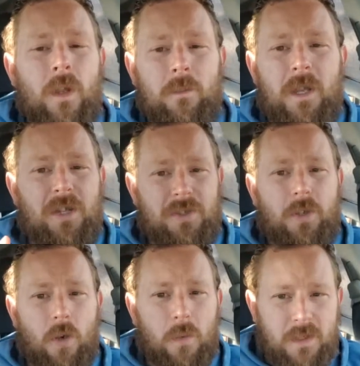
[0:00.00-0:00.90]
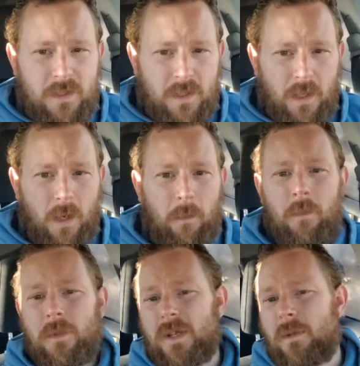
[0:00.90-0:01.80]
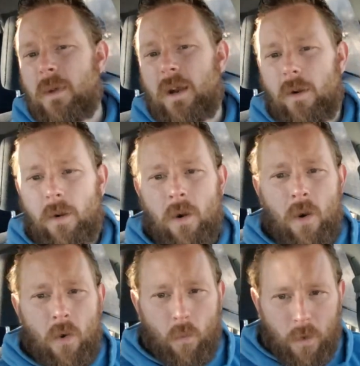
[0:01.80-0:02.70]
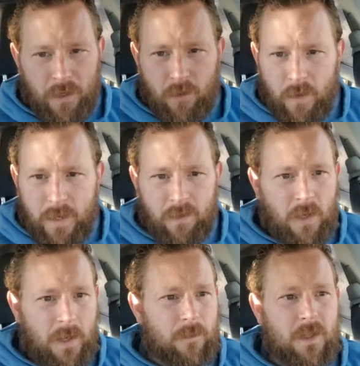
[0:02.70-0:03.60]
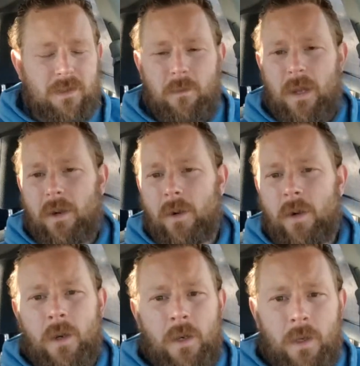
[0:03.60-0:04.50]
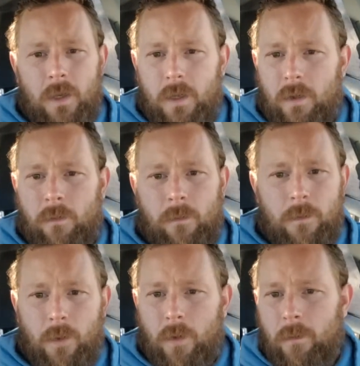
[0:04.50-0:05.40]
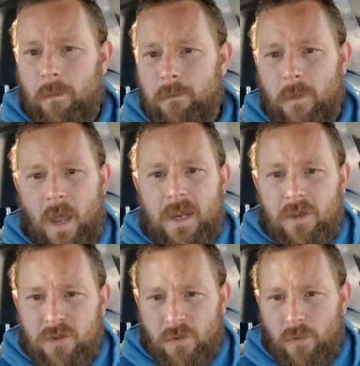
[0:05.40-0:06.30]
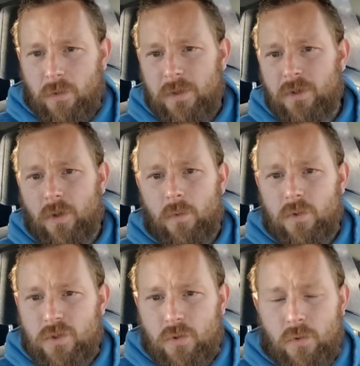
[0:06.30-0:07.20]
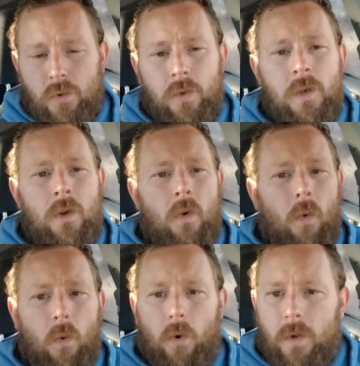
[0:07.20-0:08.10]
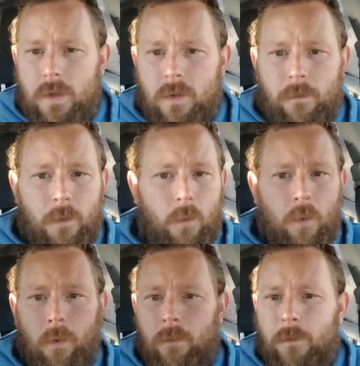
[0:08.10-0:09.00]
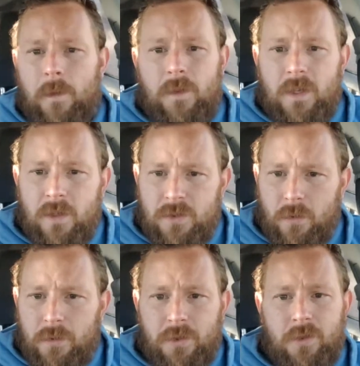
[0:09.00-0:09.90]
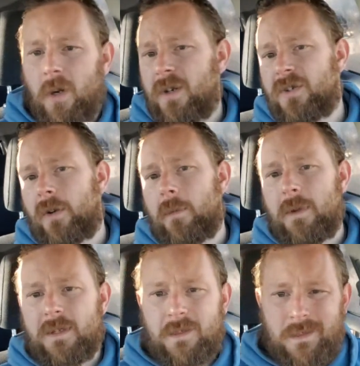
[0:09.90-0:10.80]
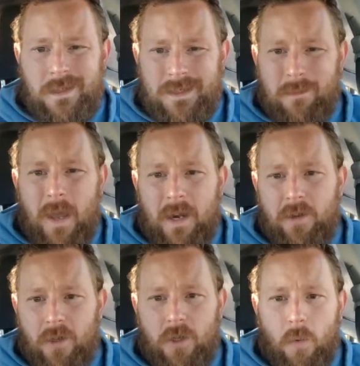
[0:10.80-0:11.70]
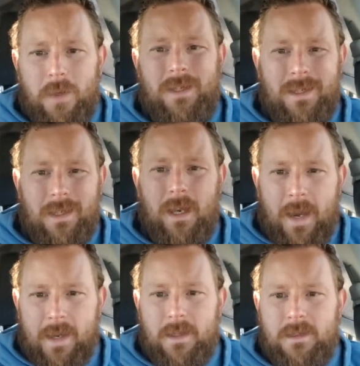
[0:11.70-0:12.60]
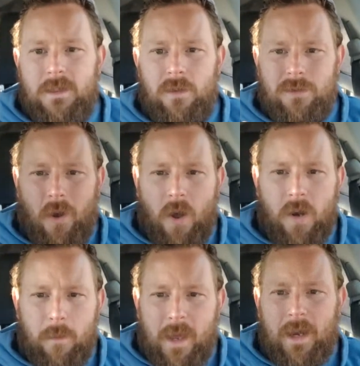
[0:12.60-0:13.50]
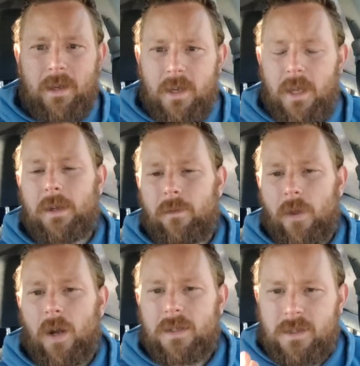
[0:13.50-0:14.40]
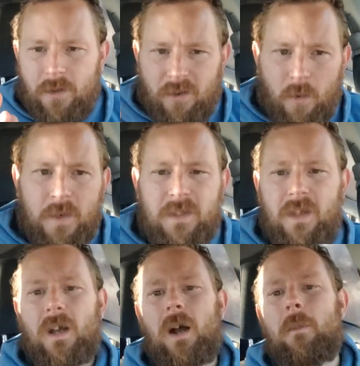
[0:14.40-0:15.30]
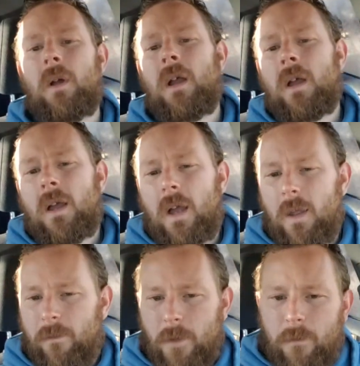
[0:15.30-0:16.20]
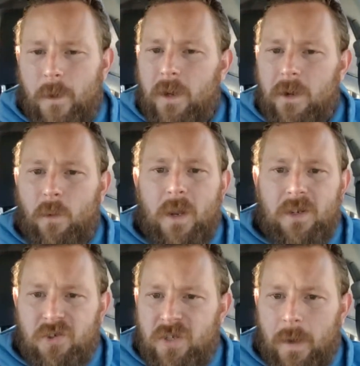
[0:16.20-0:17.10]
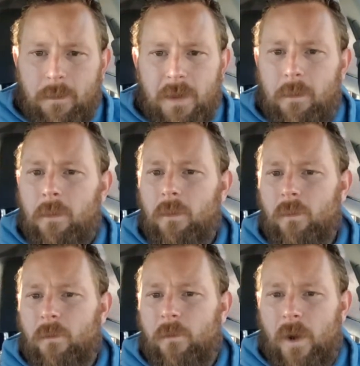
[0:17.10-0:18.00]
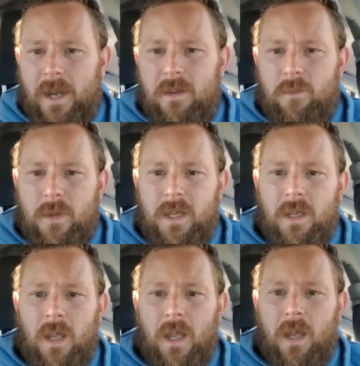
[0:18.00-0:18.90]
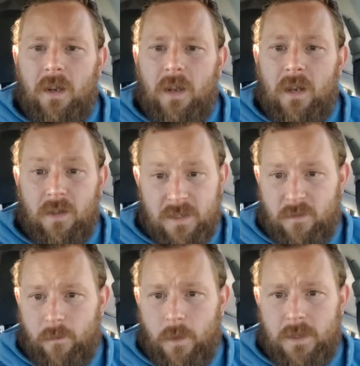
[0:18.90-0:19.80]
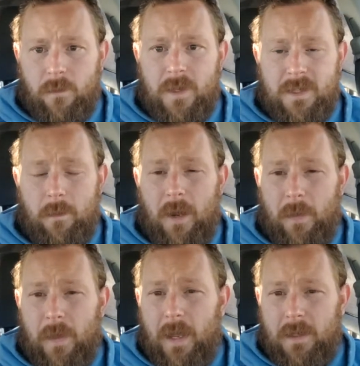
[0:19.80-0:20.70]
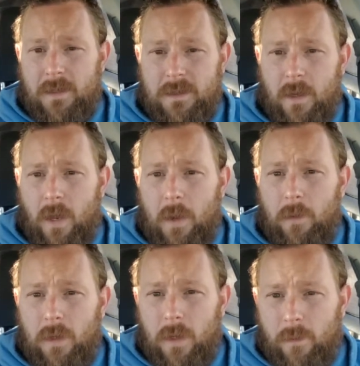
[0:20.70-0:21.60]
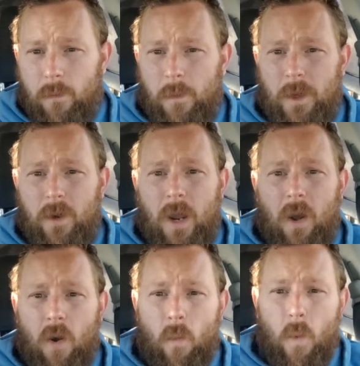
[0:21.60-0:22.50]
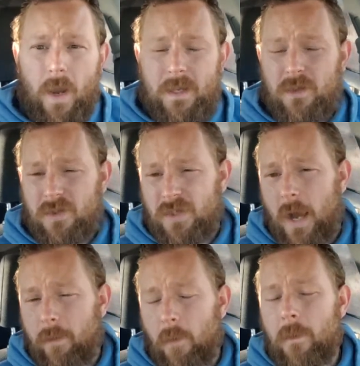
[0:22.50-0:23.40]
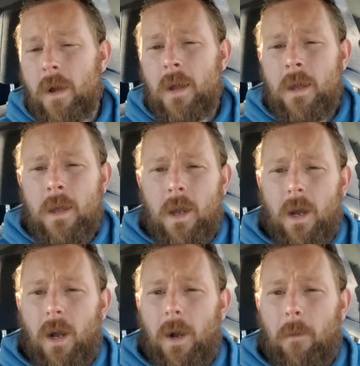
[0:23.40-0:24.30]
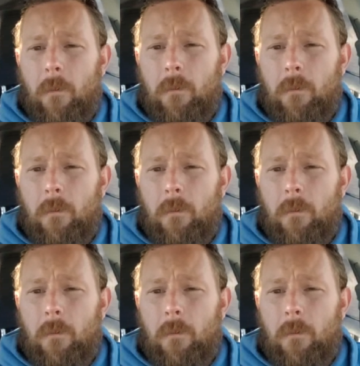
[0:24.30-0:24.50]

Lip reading: Because they're going to come. Doesn't matter where you're at in life. It doesn't matter if you're 8 years old and you're going to school, or if you're 50 years old and you're trying to start a business. It doesn't matter. You're going to get ants. Those are automatic negative thoughts. They're going to come. If you figure out a way to stop them, find me and let's visit about that, because I would love to figure out a way to stop them.